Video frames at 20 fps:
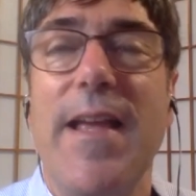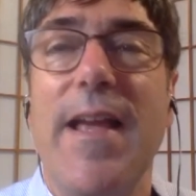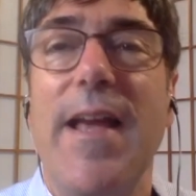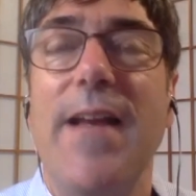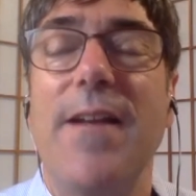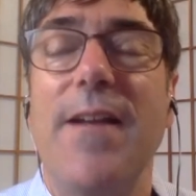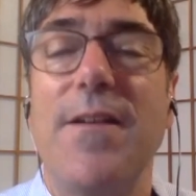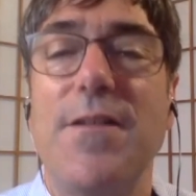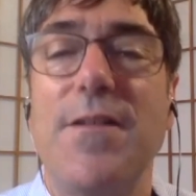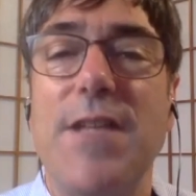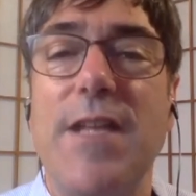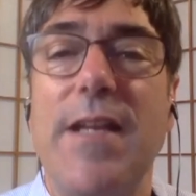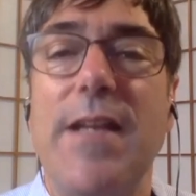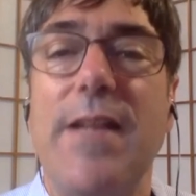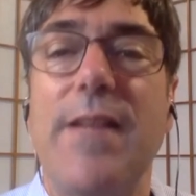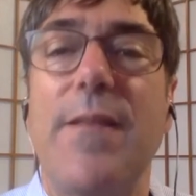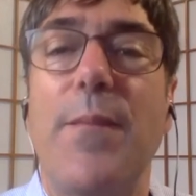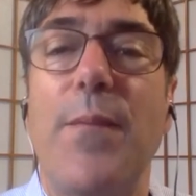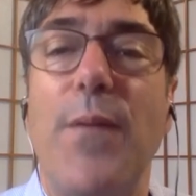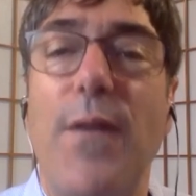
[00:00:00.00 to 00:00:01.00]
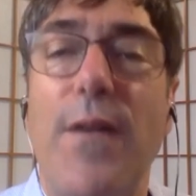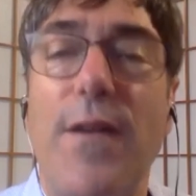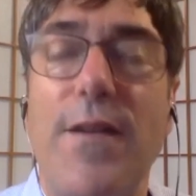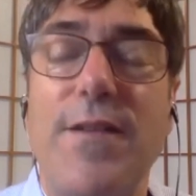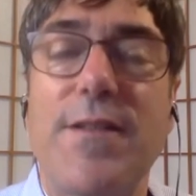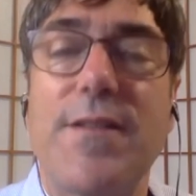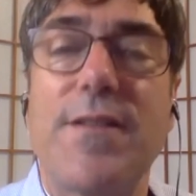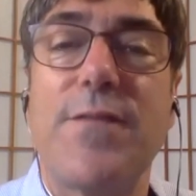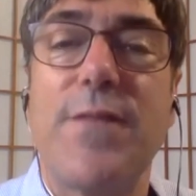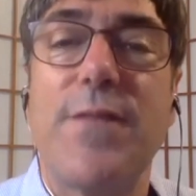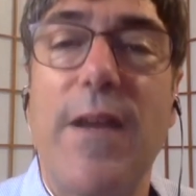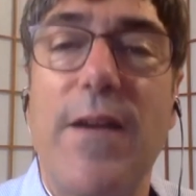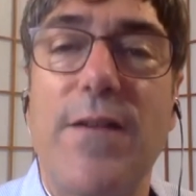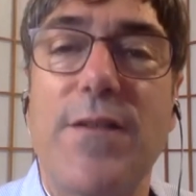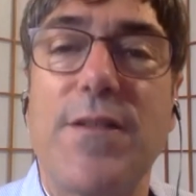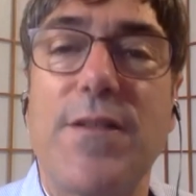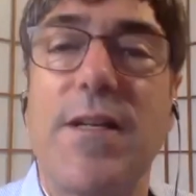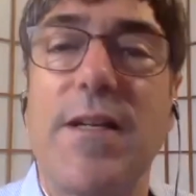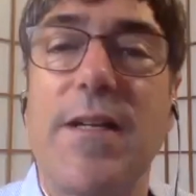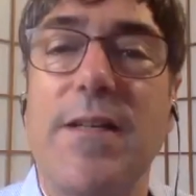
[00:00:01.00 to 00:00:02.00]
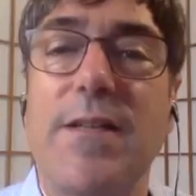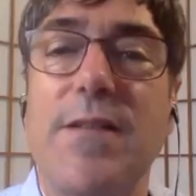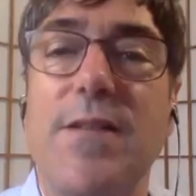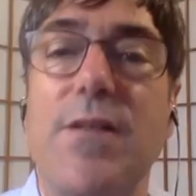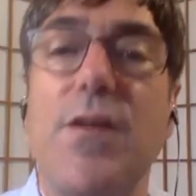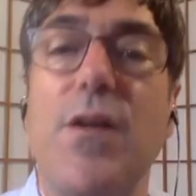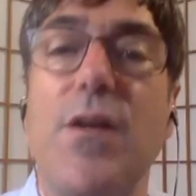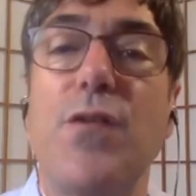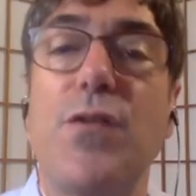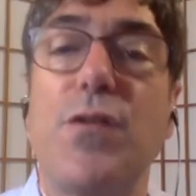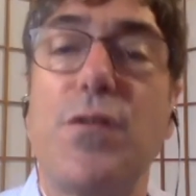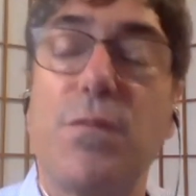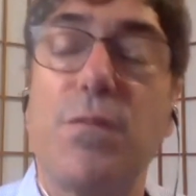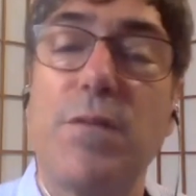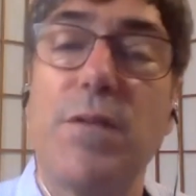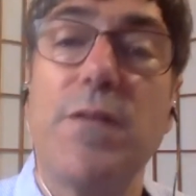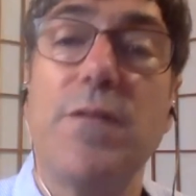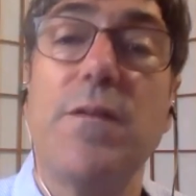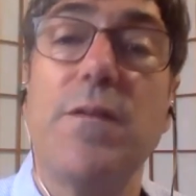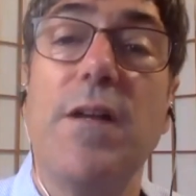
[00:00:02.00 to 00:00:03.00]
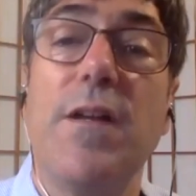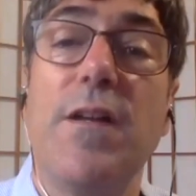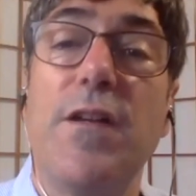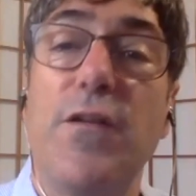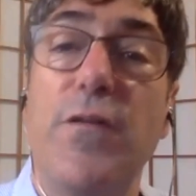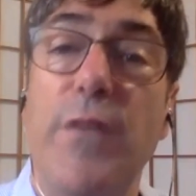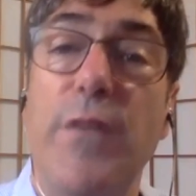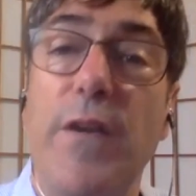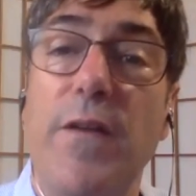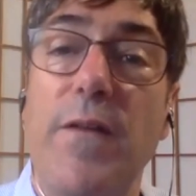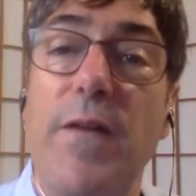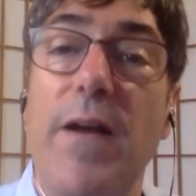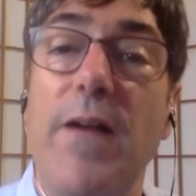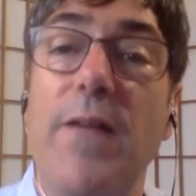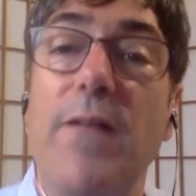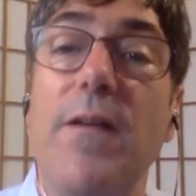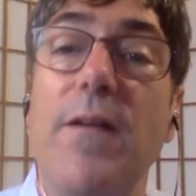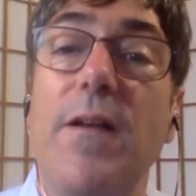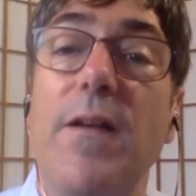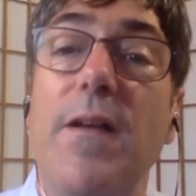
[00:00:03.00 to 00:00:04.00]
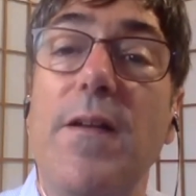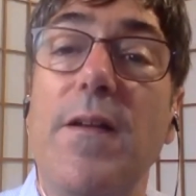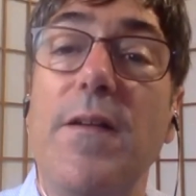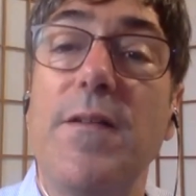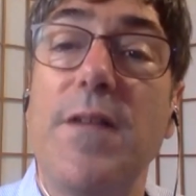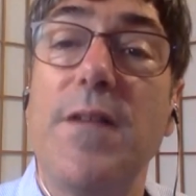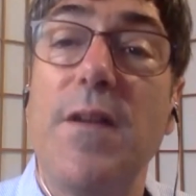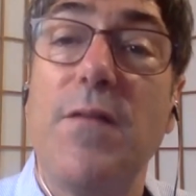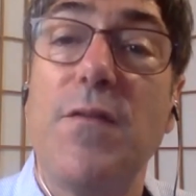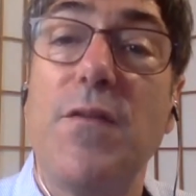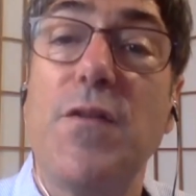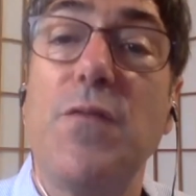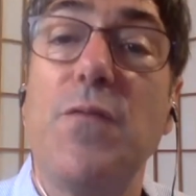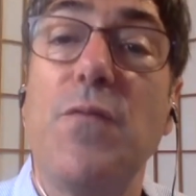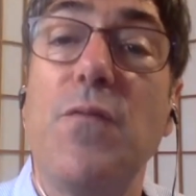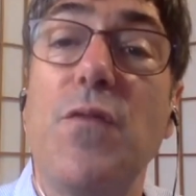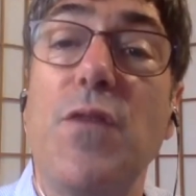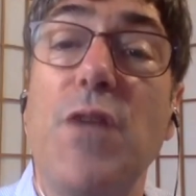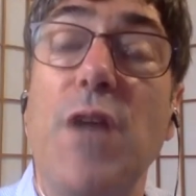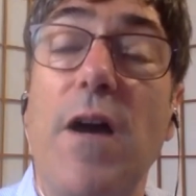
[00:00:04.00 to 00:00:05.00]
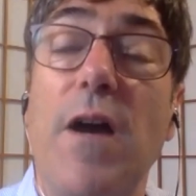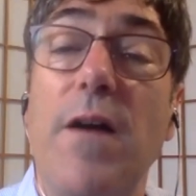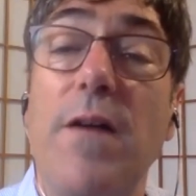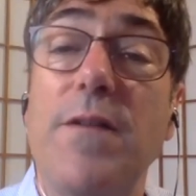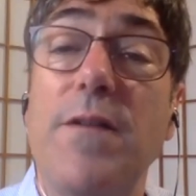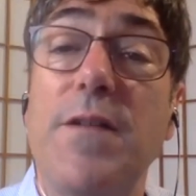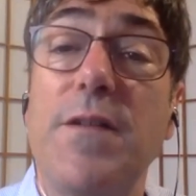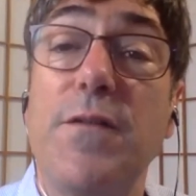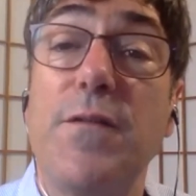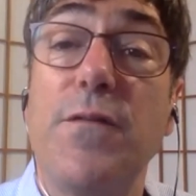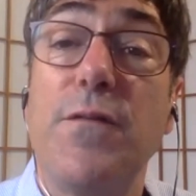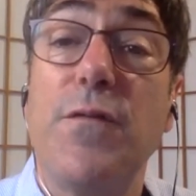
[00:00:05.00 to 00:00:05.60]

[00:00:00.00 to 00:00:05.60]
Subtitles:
and understanding the process of how science goes through to figure out to